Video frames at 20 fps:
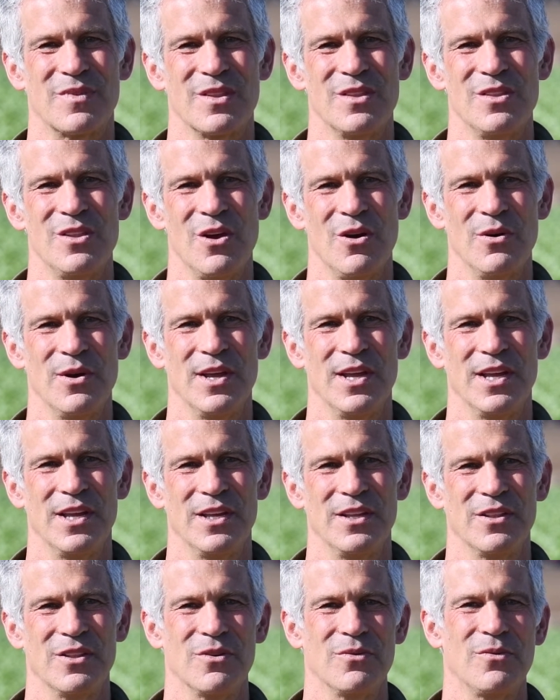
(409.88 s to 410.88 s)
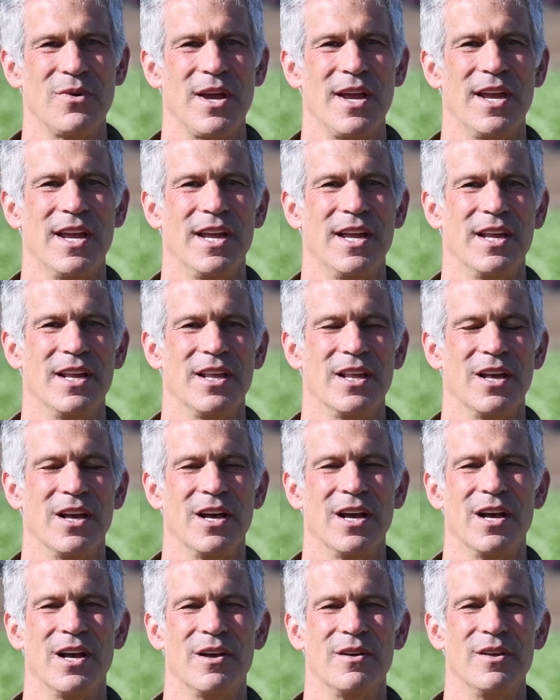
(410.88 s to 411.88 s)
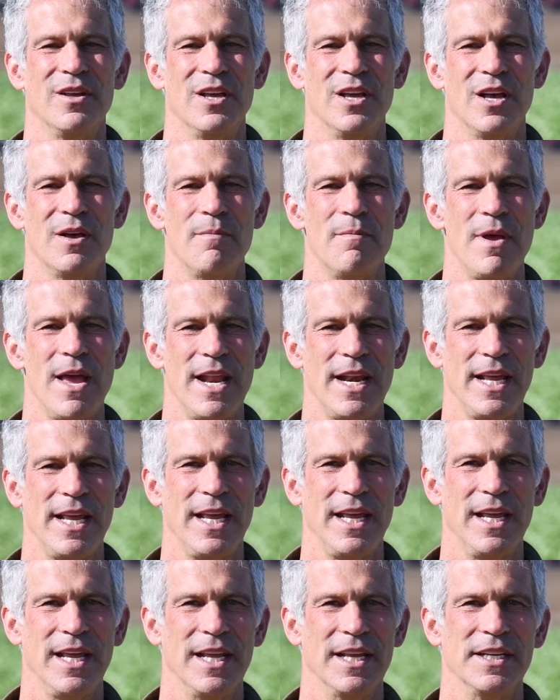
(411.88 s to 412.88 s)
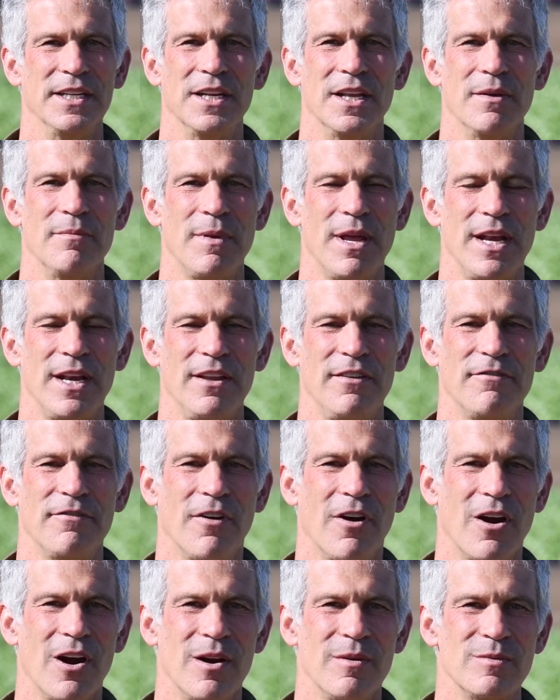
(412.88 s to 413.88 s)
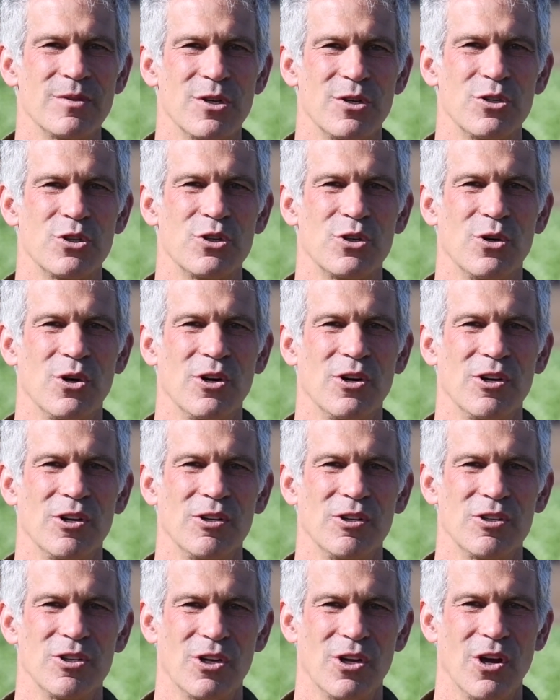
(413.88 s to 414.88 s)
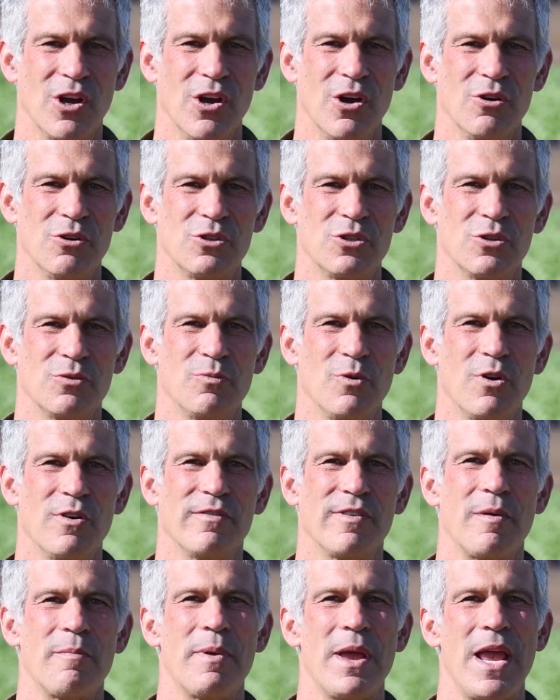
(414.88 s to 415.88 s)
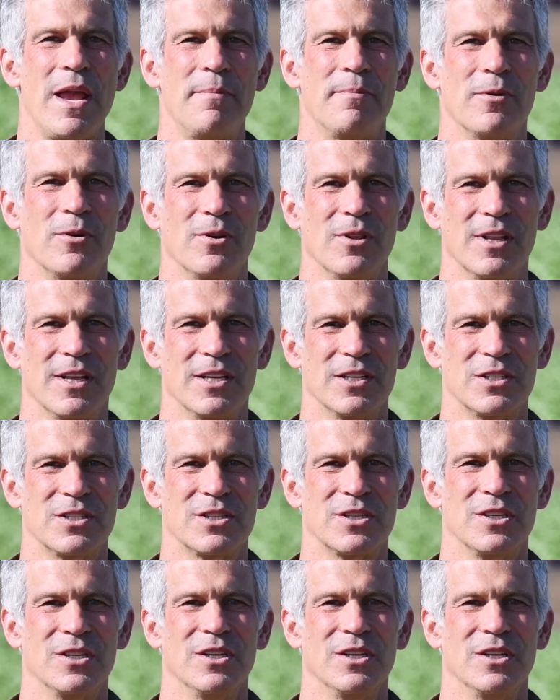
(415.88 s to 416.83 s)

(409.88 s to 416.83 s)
knowing the way many farms are starting to go to more of a paperless